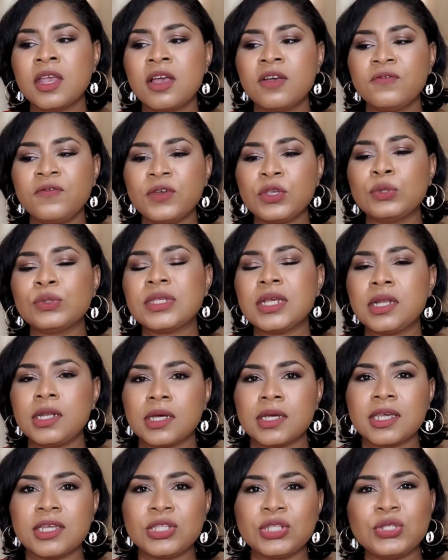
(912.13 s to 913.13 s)
for you to
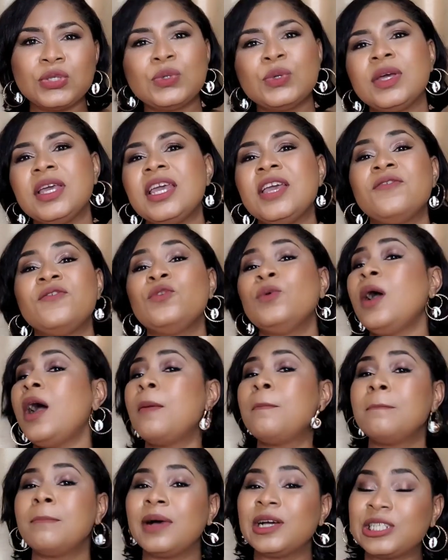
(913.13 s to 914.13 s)
look into. If you are
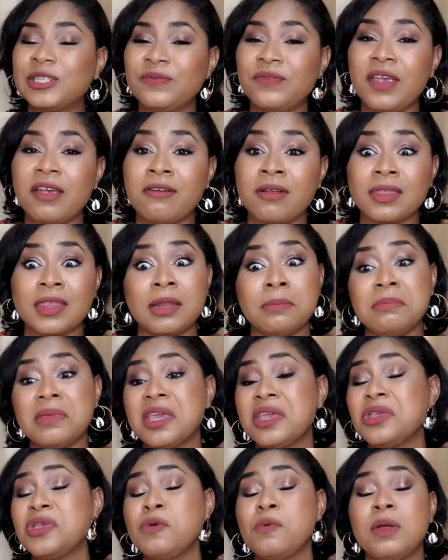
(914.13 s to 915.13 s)
much fairer than me,
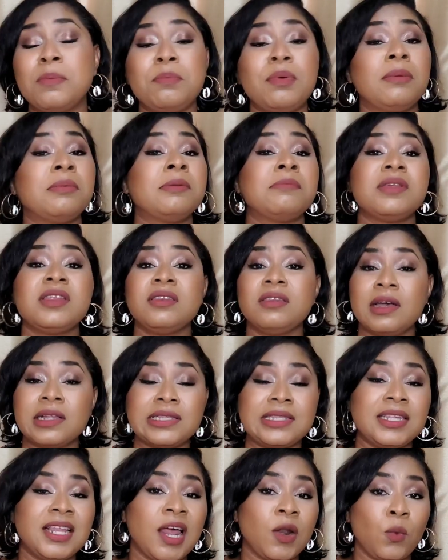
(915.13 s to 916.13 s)
you would probably
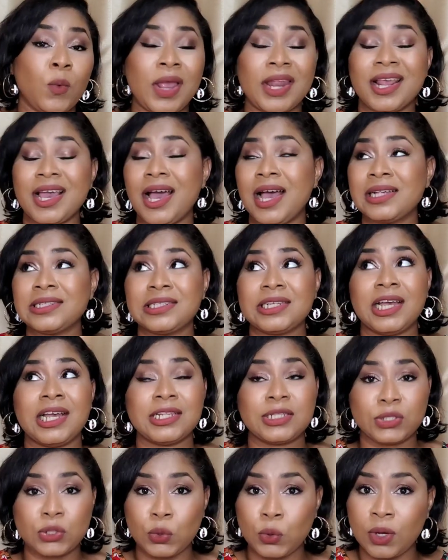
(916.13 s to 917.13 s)
not see that white cast
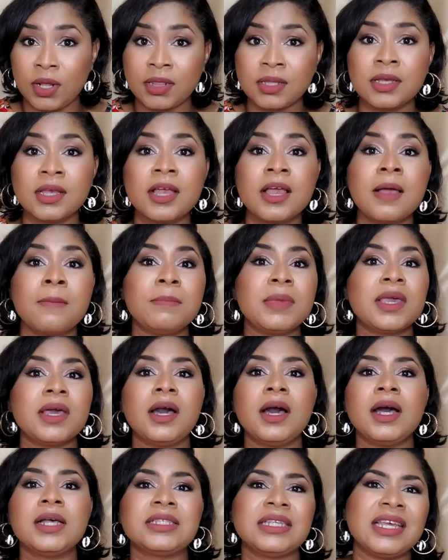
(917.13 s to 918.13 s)
at all,
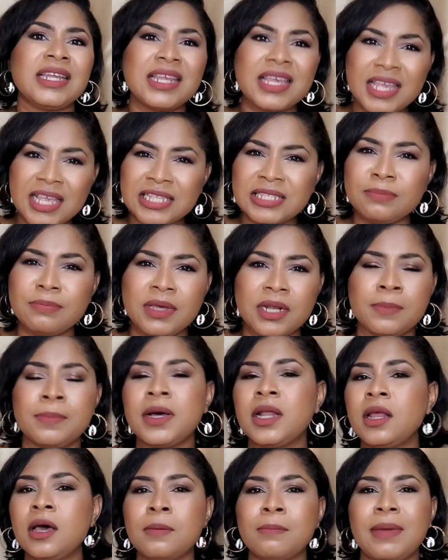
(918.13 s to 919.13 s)
because it is
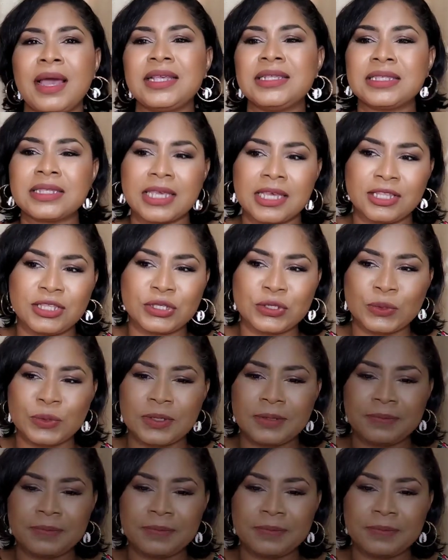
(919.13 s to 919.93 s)
minimal on my skin tone.